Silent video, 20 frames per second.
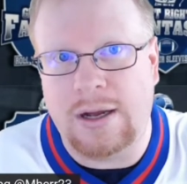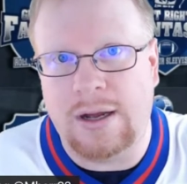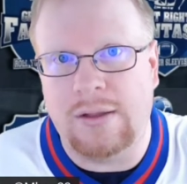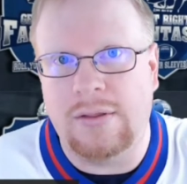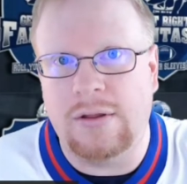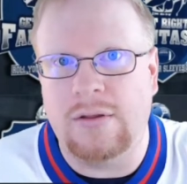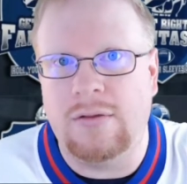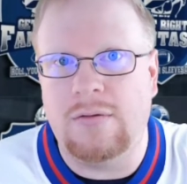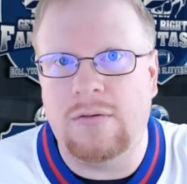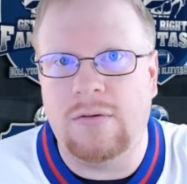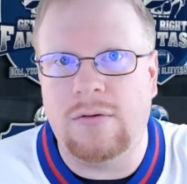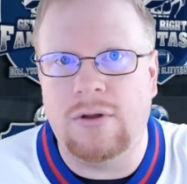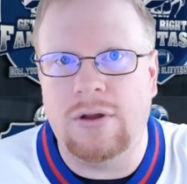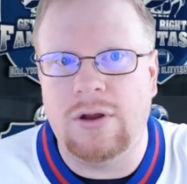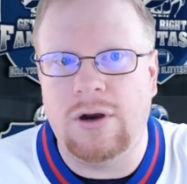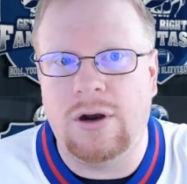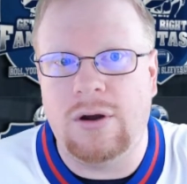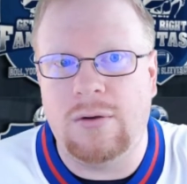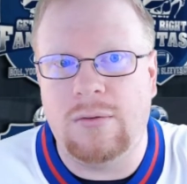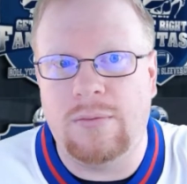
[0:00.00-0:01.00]
They
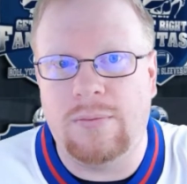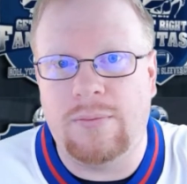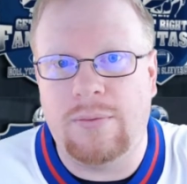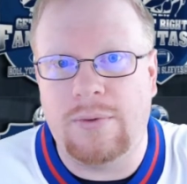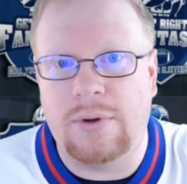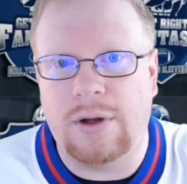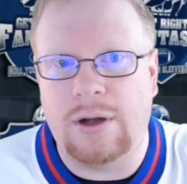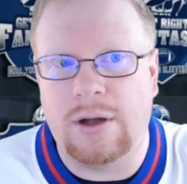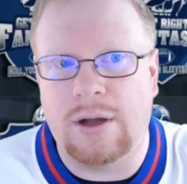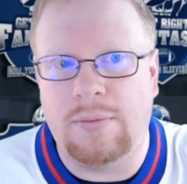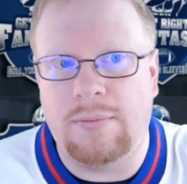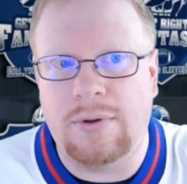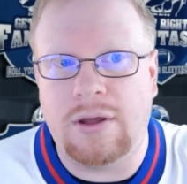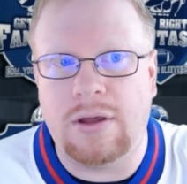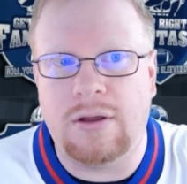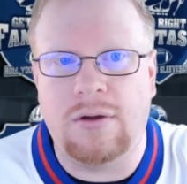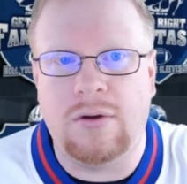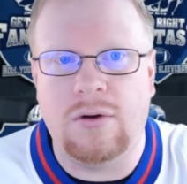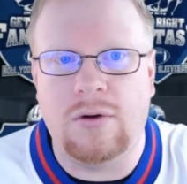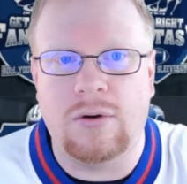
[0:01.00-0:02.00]
do,
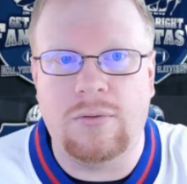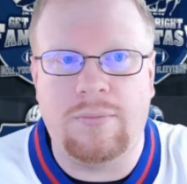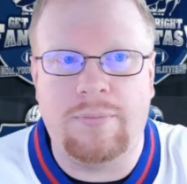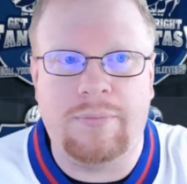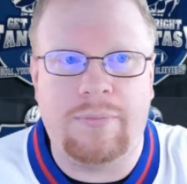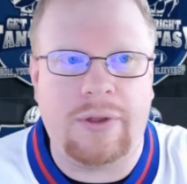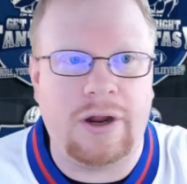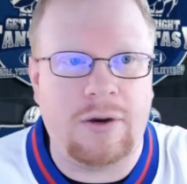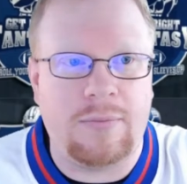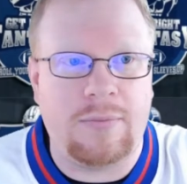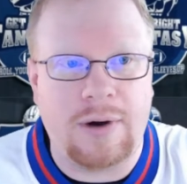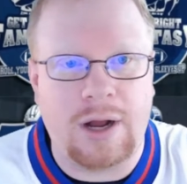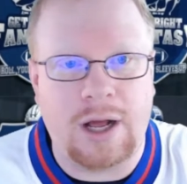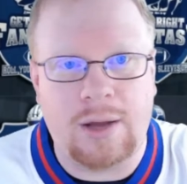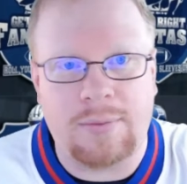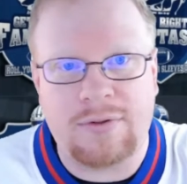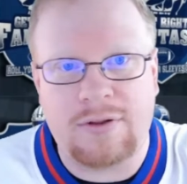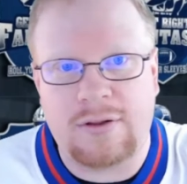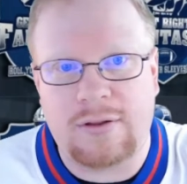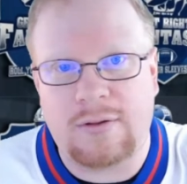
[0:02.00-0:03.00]
picking your player
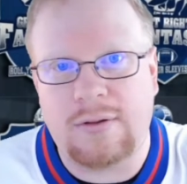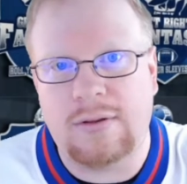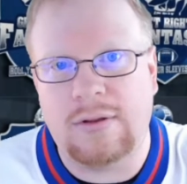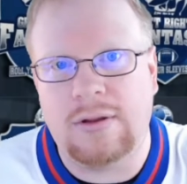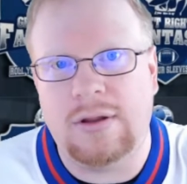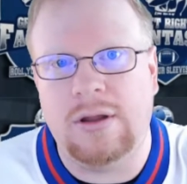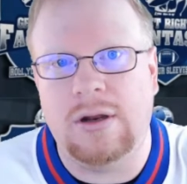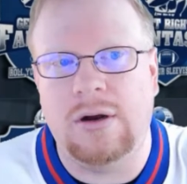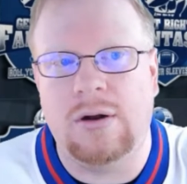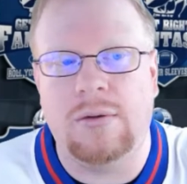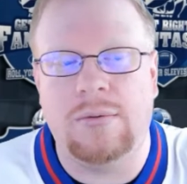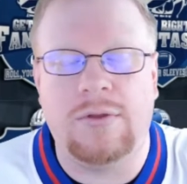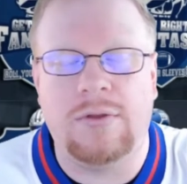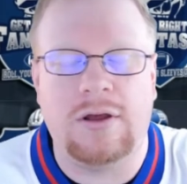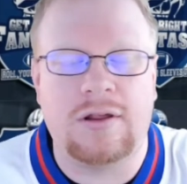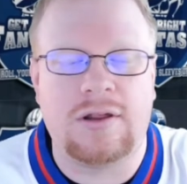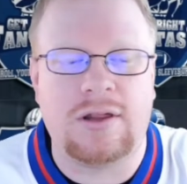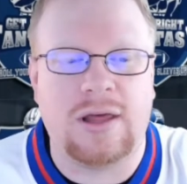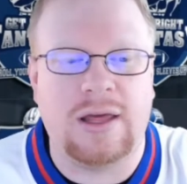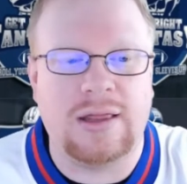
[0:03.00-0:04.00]
props,
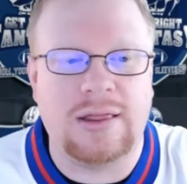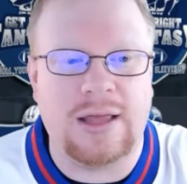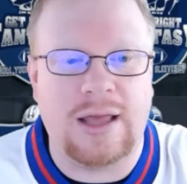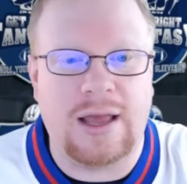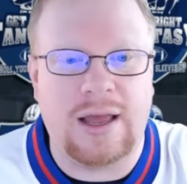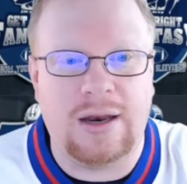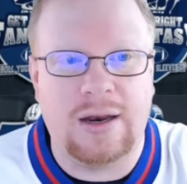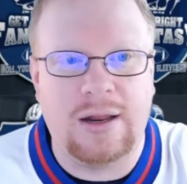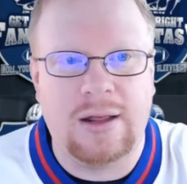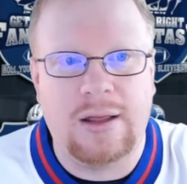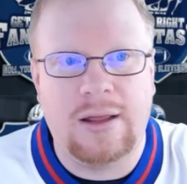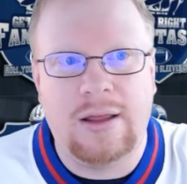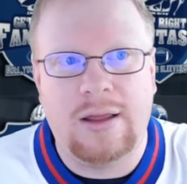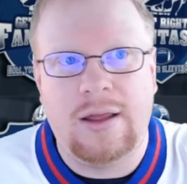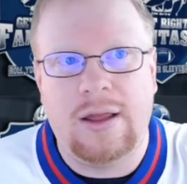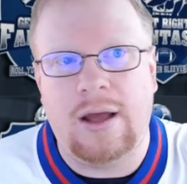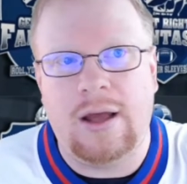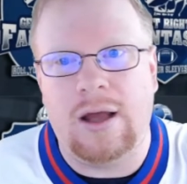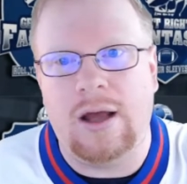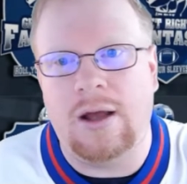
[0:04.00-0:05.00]
things like that.
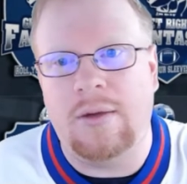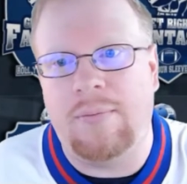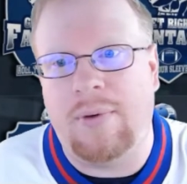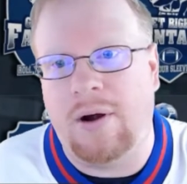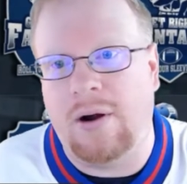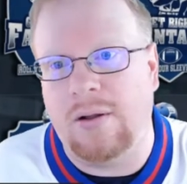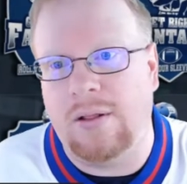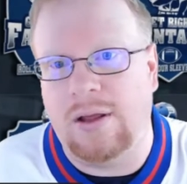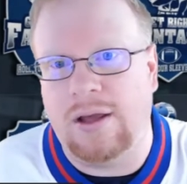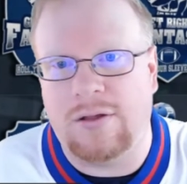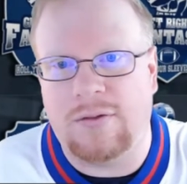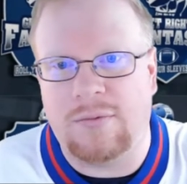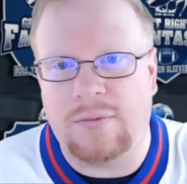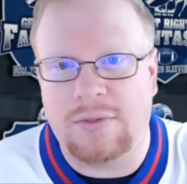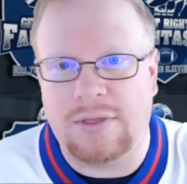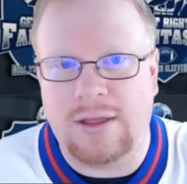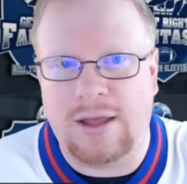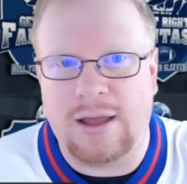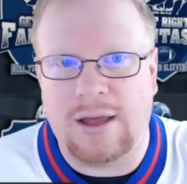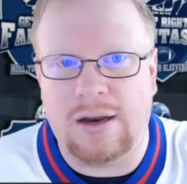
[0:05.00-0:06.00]
Parlays
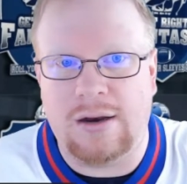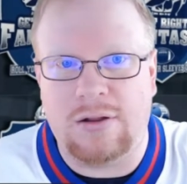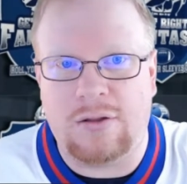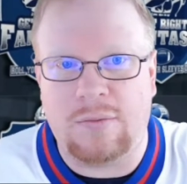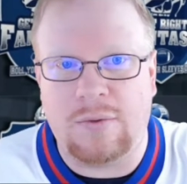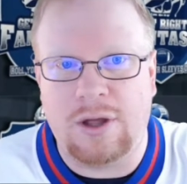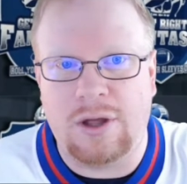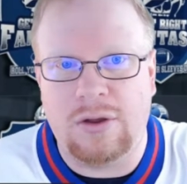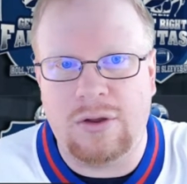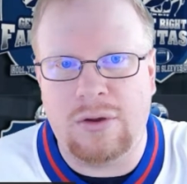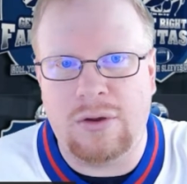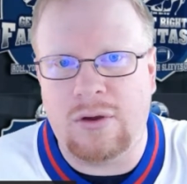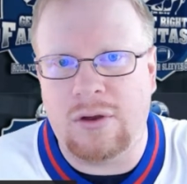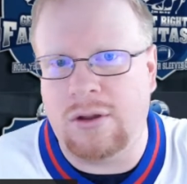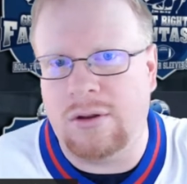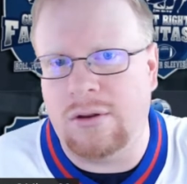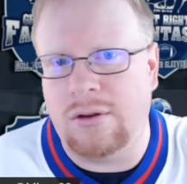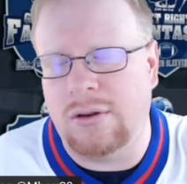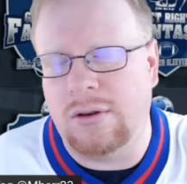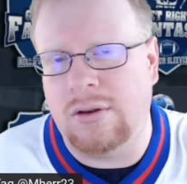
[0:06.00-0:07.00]
with that as well. You
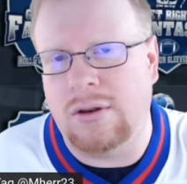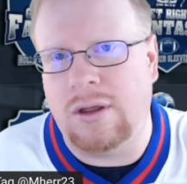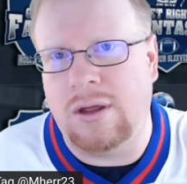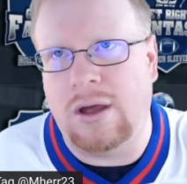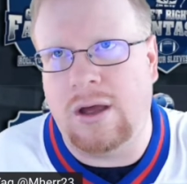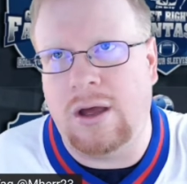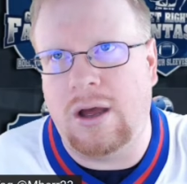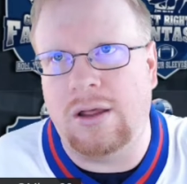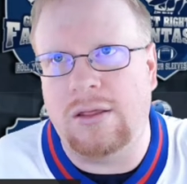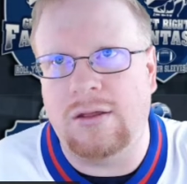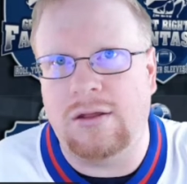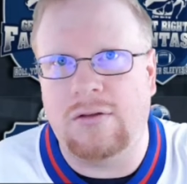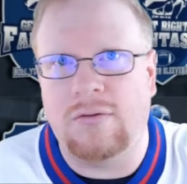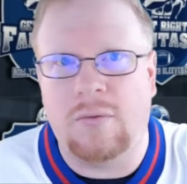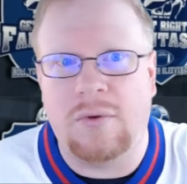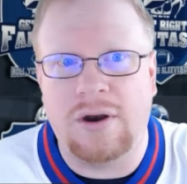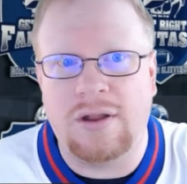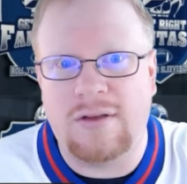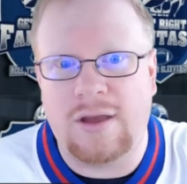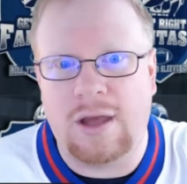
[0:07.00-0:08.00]
can, I think,
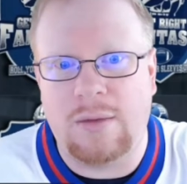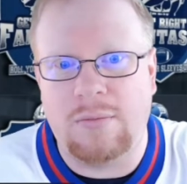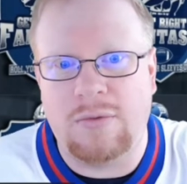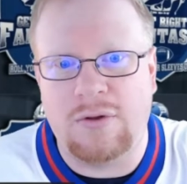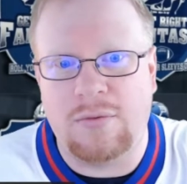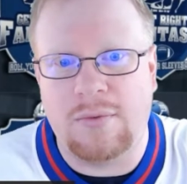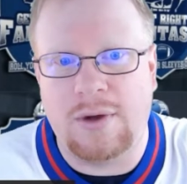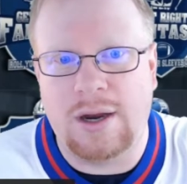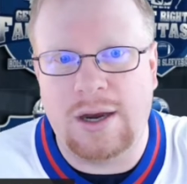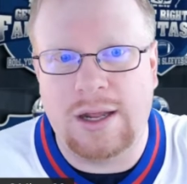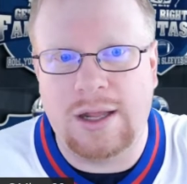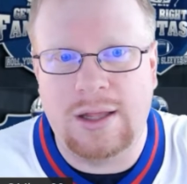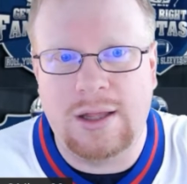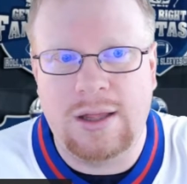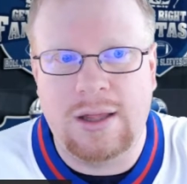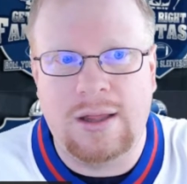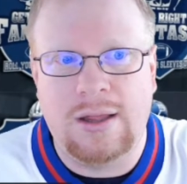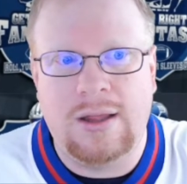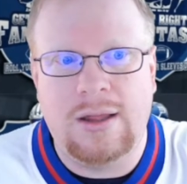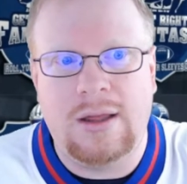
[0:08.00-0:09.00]
20 times your money.
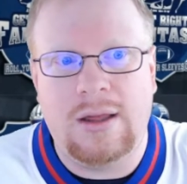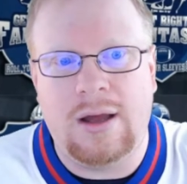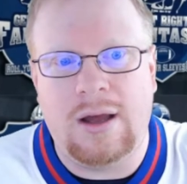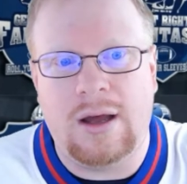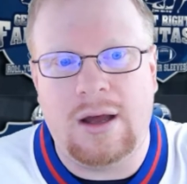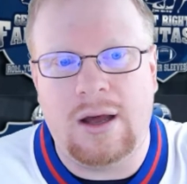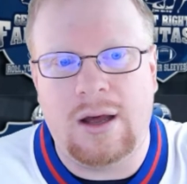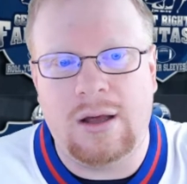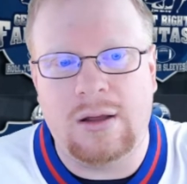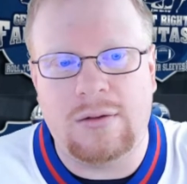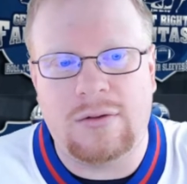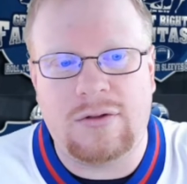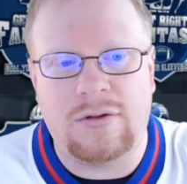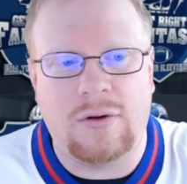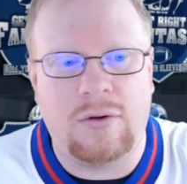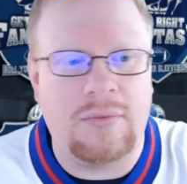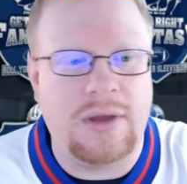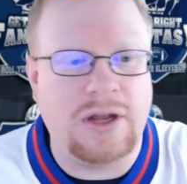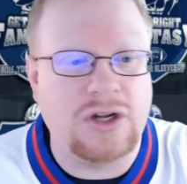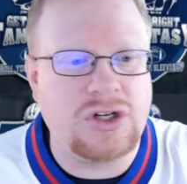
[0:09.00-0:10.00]
So
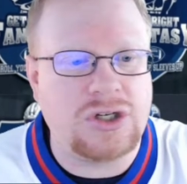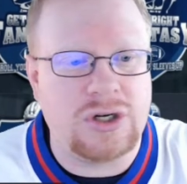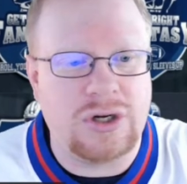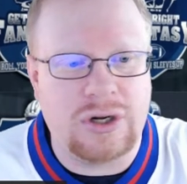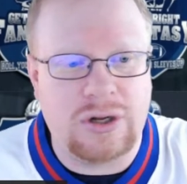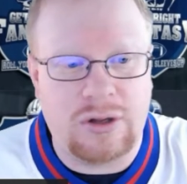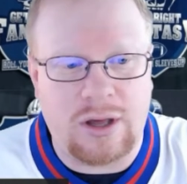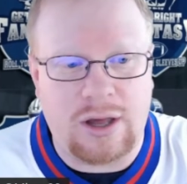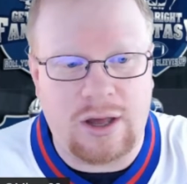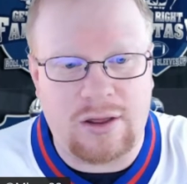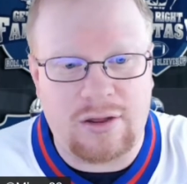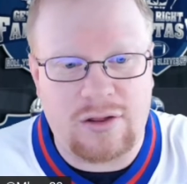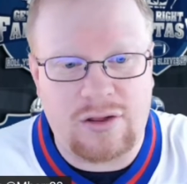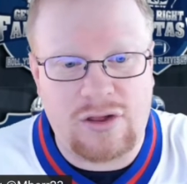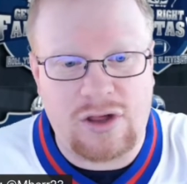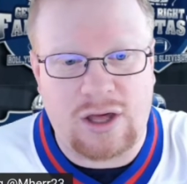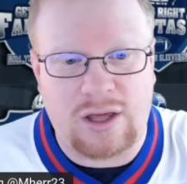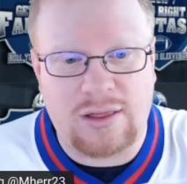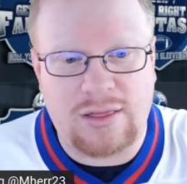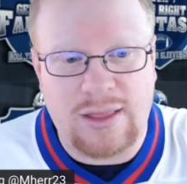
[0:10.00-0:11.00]
make sure you guys
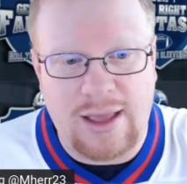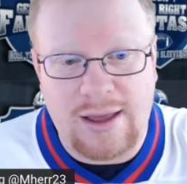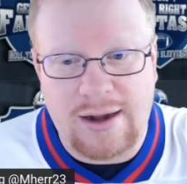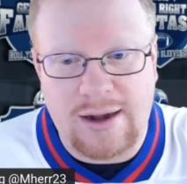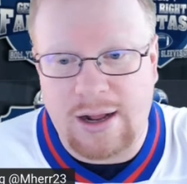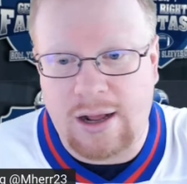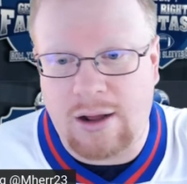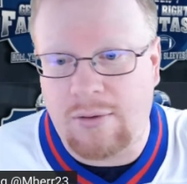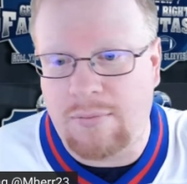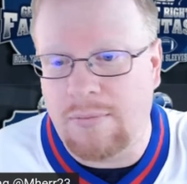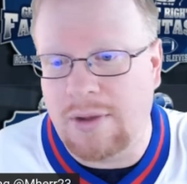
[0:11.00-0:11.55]
check that out.